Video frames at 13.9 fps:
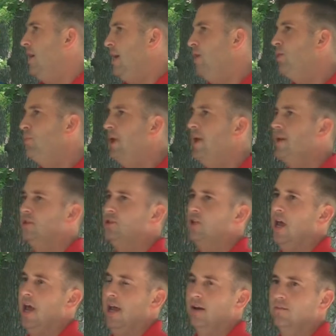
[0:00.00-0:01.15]
Independence
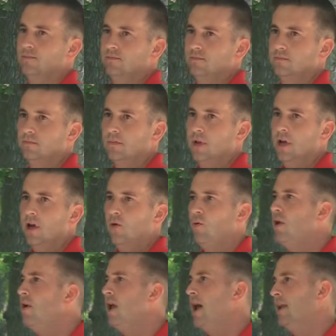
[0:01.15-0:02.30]
Day.
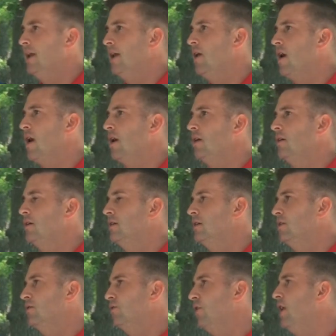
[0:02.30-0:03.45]
We do not get our
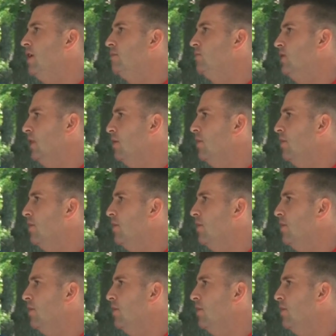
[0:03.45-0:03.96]
freedoms and